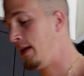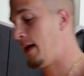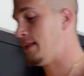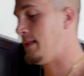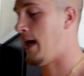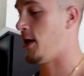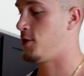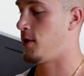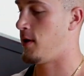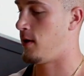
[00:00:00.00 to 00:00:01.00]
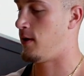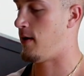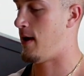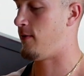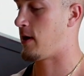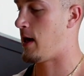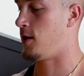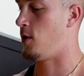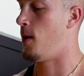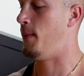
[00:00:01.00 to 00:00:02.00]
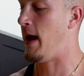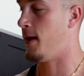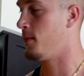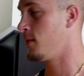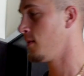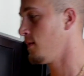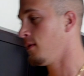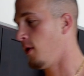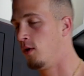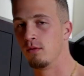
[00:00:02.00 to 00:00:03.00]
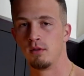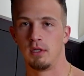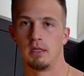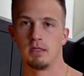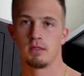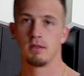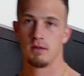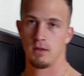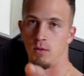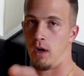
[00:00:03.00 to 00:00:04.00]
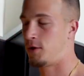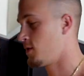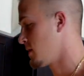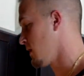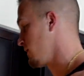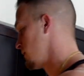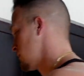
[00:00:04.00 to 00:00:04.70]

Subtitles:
nice dash of avocado. Bam! Oh, jeez. Watch yourself.